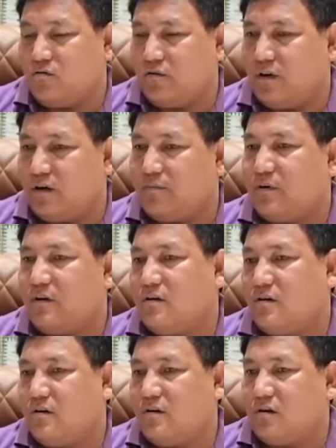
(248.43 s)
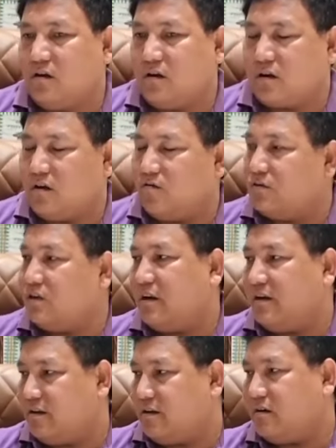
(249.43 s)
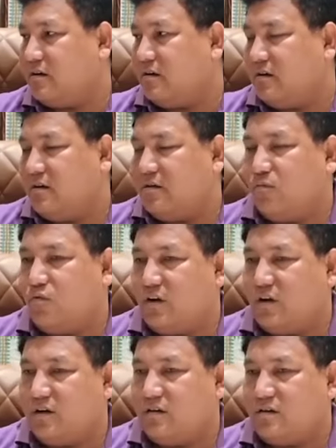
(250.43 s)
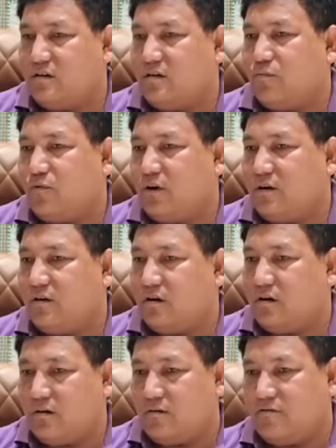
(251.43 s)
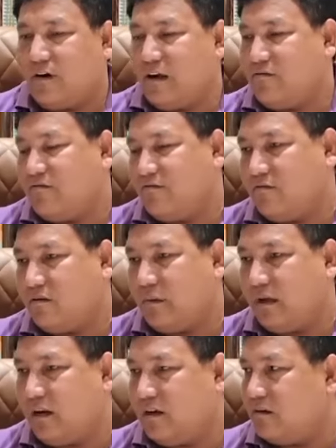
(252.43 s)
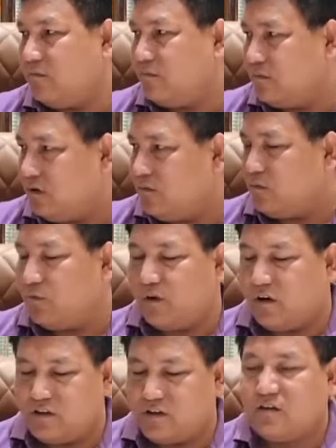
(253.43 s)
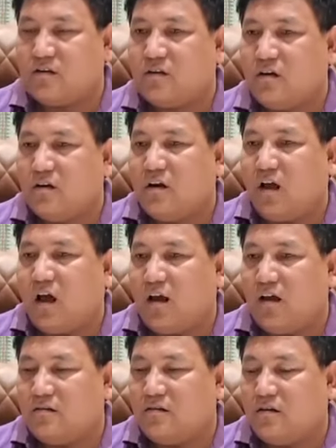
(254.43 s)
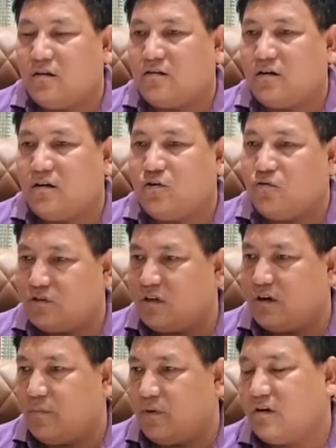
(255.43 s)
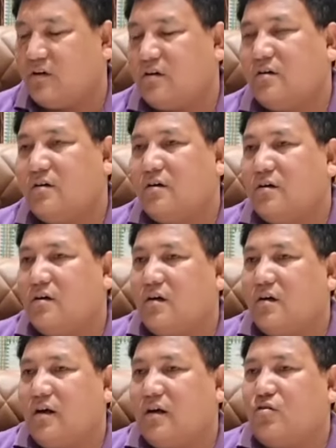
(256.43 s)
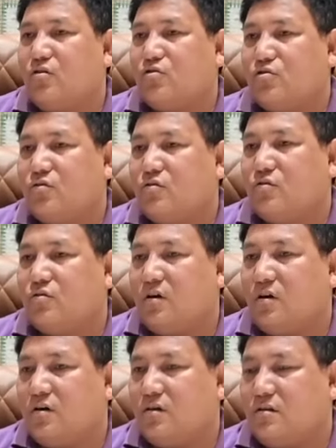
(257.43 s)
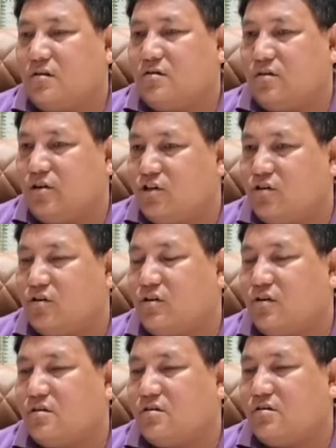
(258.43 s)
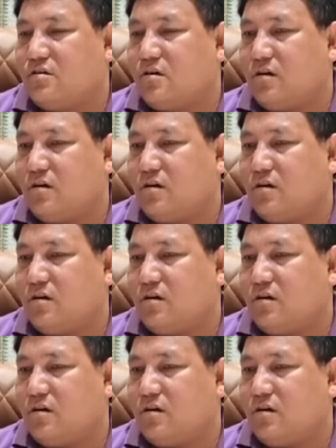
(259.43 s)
we have in the council area more than 3.5 million. Yes. Population, and it's a huge number, and also this region is